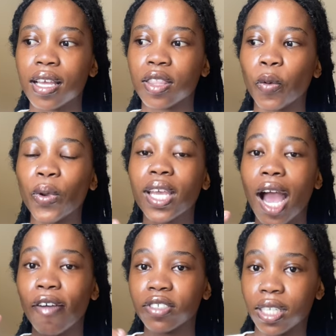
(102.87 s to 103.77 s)
the week
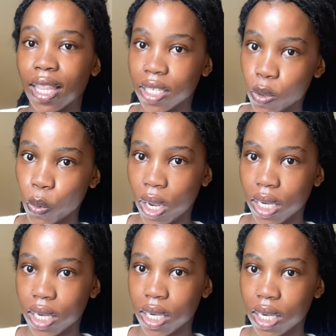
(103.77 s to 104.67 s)
after this
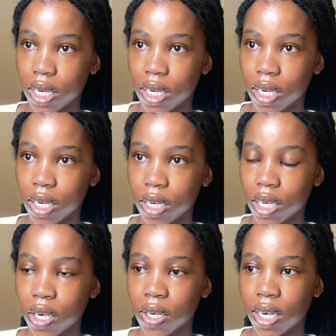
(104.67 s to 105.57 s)
one,
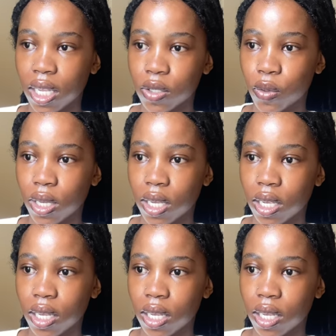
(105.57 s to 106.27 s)
not next week.